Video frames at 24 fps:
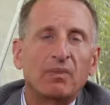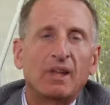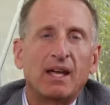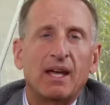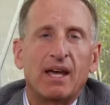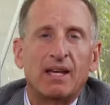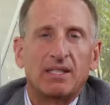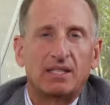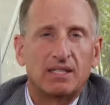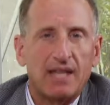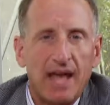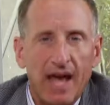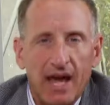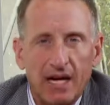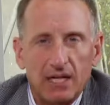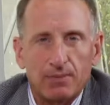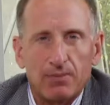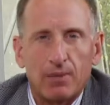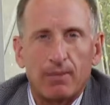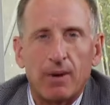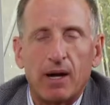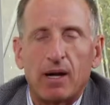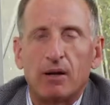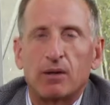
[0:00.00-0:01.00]
as tax
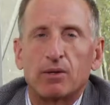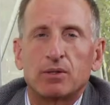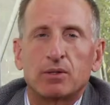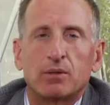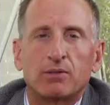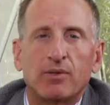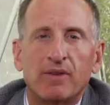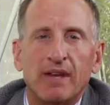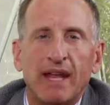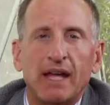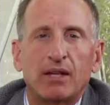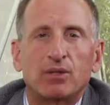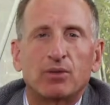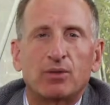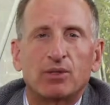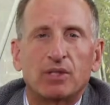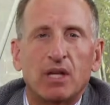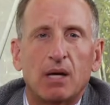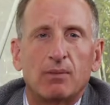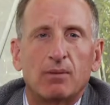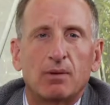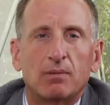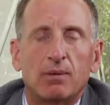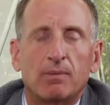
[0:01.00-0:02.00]
preparers or financial
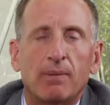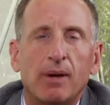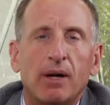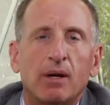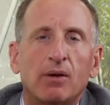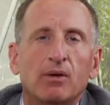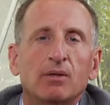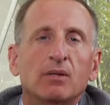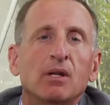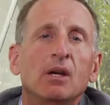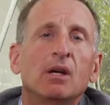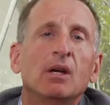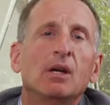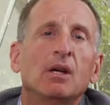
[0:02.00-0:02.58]
statement preparers.